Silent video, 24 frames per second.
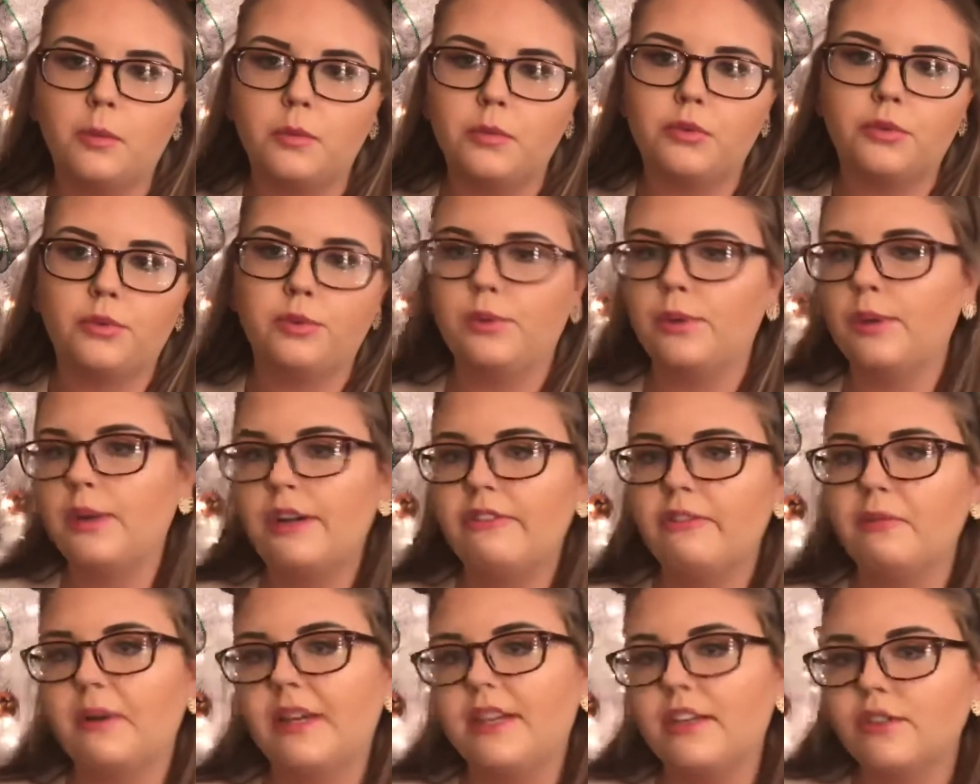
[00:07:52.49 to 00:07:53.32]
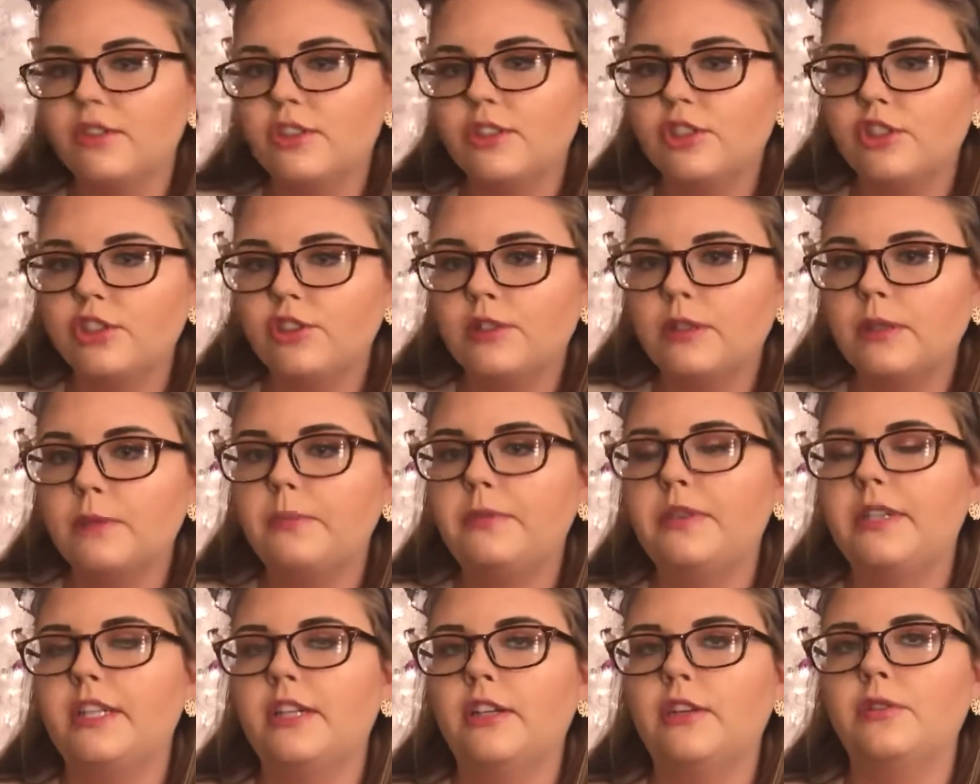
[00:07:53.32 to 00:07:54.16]
through everybody else's YouTube
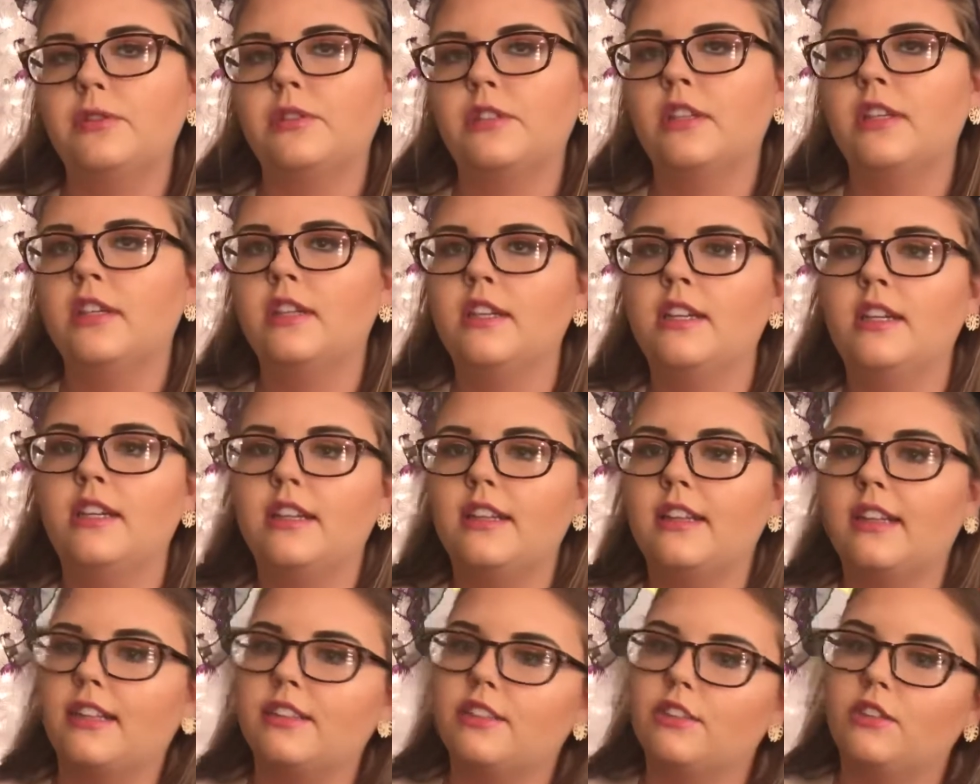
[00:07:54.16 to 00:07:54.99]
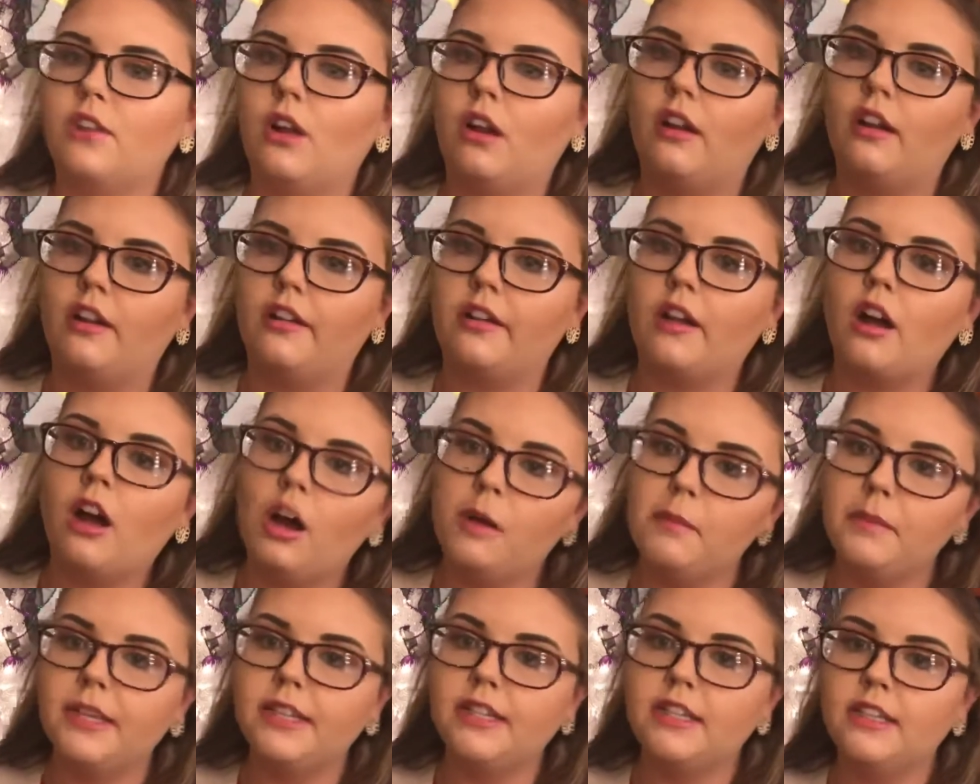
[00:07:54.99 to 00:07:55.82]
videos. That's not
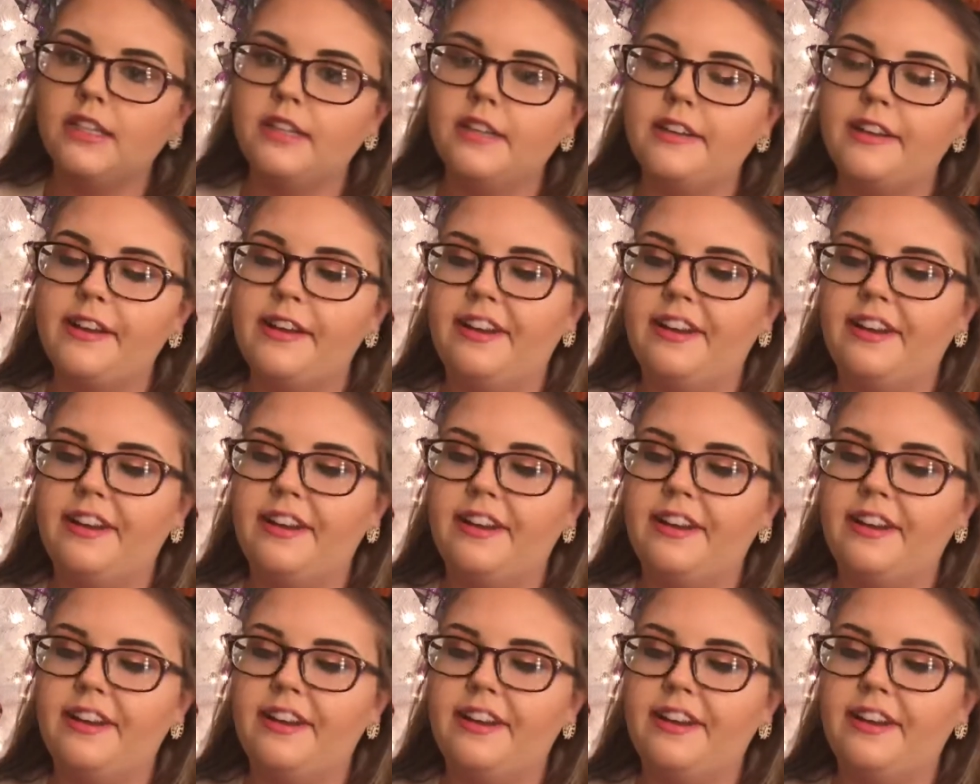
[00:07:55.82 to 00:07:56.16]
uncommon.